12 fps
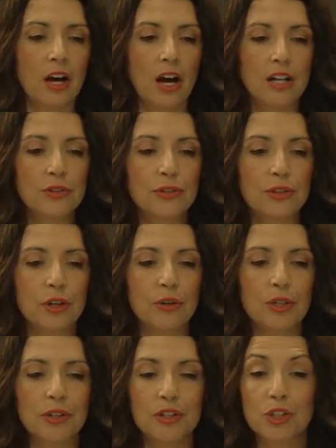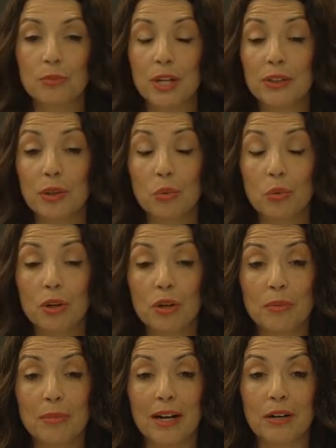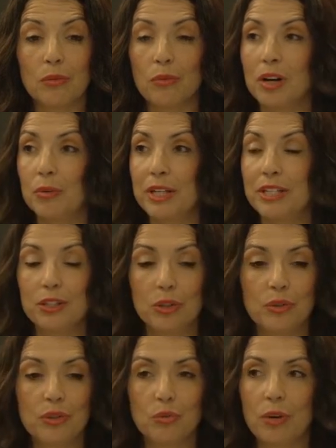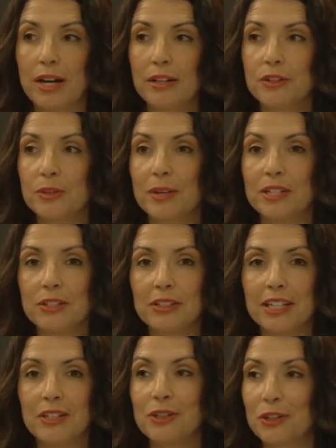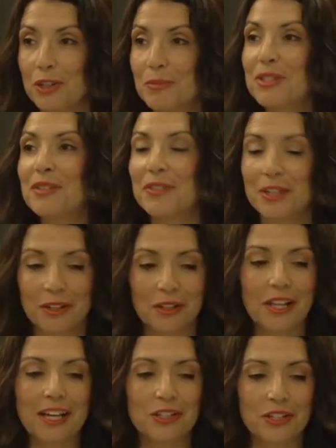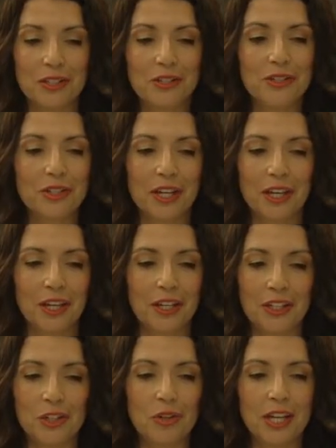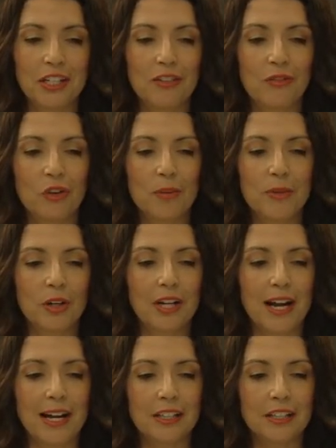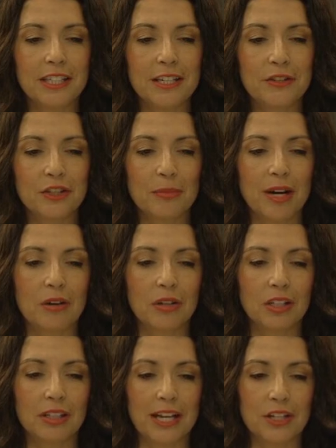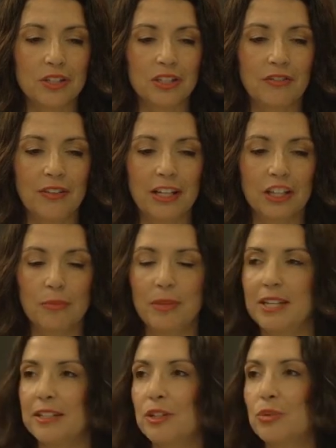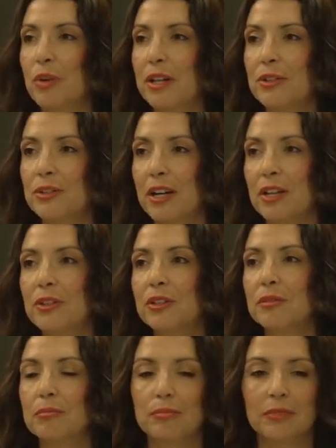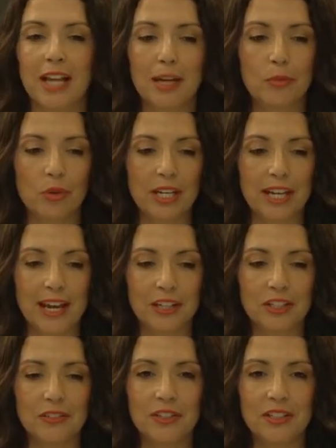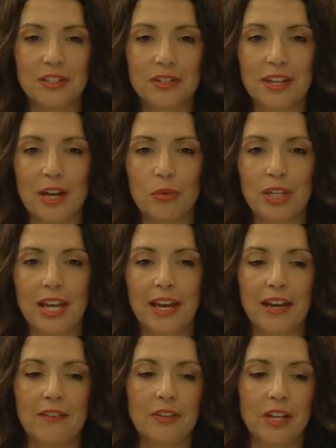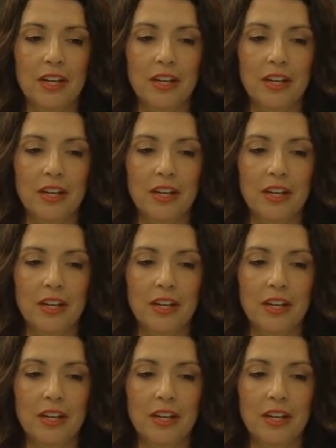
Also, you could spread the word about what we do as well, especially in terms of the collections. You can inform your colleagues about collection development as well as other library activities that we have.